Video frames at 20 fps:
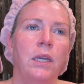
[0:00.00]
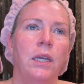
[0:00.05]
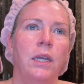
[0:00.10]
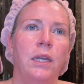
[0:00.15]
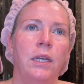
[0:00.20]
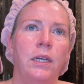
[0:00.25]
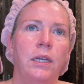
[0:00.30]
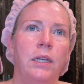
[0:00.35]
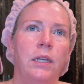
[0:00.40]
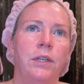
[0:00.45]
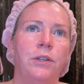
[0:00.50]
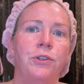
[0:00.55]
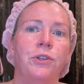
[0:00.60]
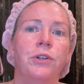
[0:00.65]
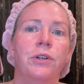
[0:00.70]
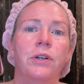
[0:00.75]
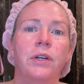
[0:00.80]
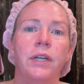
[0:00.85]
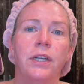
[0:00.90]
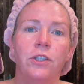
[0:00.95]
and
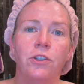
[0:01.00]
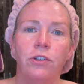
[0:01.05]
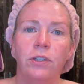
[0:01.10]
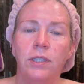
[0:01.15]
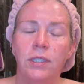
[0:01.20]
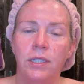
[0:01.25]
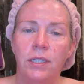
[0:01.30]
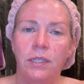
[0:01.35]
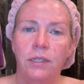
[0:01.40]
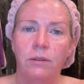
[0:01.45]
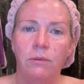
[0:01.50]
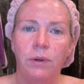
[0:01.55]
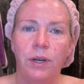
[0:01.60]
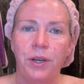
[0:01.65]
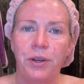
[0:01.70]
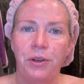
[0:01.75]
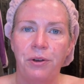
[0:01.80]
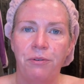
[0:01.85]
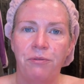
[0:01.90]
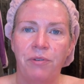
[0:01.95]
you're interested in
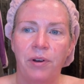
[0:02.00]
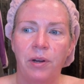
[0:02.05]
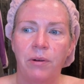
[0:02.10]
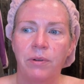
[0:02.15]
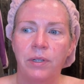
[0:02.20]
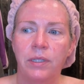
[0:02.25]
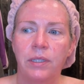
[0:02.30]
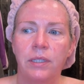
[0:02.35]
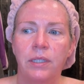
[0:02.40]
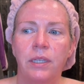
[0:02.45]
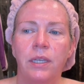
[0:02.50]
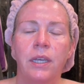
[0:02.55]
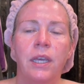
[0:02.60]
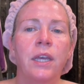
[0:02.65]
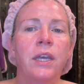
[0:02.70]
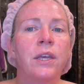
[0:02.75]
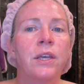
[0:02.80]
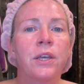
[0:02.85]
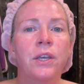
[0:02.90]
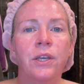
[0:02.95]
radio frequency,
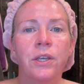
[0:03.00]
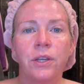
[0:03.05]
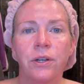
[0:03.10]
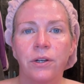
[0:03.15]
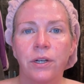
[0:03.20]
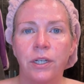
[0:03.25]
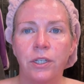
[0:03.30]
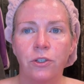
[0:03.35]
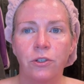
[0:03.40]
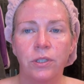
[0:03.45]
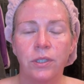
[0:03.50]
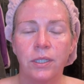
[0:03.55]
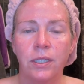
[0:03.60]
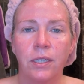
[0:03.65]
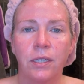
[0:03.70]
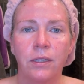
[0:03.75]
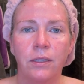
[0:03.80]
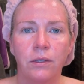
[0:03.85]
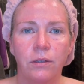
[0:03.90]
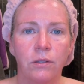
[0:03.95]
you're
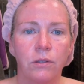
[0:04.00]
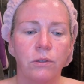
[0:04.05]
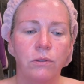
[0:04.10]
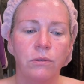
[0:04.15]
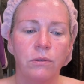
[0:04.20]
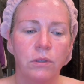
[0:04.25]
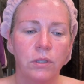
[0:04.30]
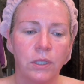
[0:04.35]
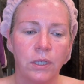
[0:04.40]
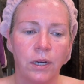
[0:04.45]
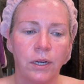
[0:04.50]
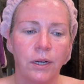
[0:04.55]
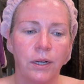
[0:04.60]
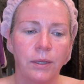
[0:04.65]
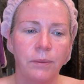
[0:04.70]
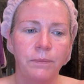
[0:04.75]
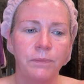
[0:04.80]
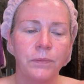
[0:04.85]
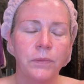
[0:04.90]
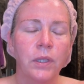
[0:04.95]
interested in this
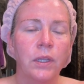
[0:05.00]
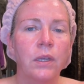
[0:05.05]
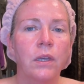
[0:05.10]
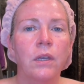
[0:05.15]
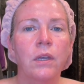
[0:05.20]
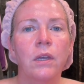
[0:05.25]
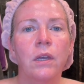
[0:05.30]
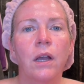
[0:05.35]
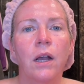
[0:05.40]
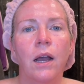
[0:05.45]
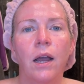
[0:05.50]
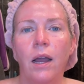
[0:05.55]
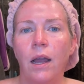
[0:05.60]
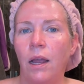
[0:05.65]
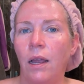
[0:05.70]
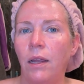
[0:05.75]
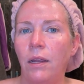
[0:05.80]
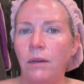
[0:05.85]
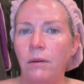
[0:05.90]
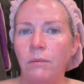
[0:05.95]
Ussera,
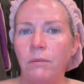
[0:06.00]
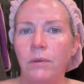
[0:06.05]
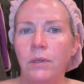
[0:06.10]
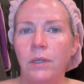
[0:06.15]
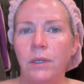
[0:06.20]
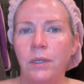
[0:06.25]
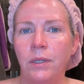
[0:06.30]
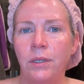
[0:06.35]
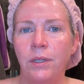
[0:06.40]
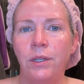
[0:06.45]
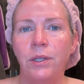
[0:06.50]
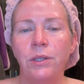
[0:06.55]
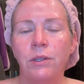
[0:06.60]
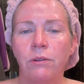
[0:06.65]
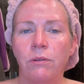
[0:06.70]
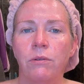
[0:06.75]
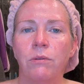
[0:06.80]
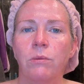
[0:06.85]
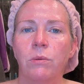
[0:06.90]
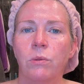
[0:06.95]
I would
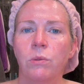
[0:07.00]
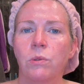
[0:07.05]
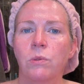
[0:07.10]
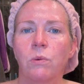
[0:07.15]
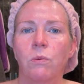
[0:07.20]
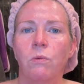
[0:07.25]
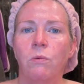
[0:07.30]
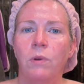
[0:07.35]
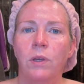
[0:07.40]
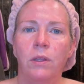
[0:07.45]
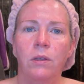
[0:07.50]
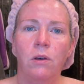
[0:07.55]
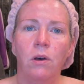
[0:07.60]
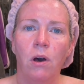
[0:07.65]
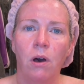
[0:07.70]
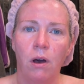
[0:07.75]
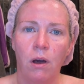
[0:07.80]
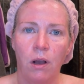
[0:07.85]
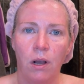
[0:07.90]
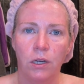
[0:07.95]
use with
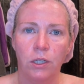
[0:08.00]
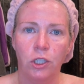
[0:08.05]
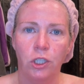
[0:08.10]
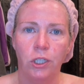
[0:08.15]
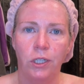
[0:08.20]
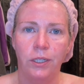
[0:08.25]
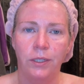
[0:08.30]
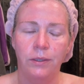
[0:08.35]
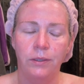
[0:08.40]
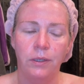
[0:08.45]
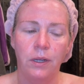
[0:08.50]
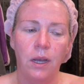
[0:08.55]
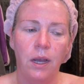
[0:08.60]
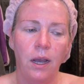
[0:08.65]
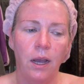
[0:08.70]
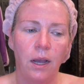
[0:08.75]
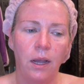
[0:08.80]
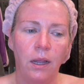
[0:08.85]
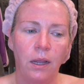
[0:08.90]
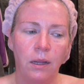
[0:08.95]
caution.
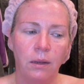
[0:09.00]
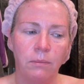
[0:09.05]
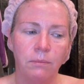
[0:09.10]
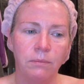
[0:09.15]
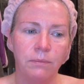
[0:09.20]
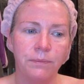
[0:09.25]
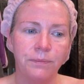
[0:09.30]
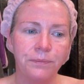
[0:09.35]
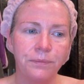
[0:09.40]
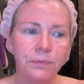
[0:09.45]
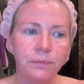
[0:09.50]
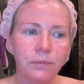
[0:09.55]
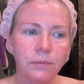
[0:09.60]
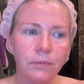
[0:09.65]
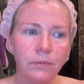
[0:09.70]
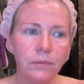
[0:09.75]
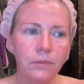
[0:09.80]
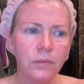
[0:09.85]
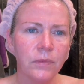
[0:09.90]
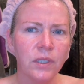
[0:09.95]
Um,
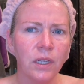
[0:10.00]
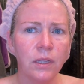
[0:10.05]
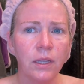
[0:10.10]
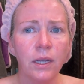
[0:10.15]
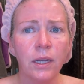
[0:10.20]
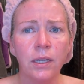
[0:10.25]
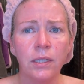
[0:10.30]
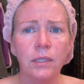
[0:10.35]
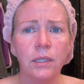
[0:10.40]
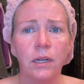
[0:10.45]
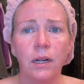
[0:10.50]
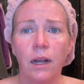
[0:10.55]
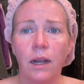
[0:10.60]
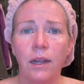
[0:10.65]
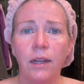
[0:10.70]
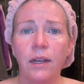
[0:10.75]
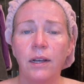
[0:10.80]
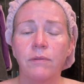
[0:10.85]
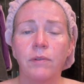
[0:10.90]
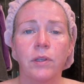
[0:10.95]
like I said, I
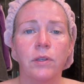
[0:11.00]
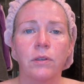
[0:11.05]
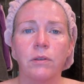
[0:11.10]
haven't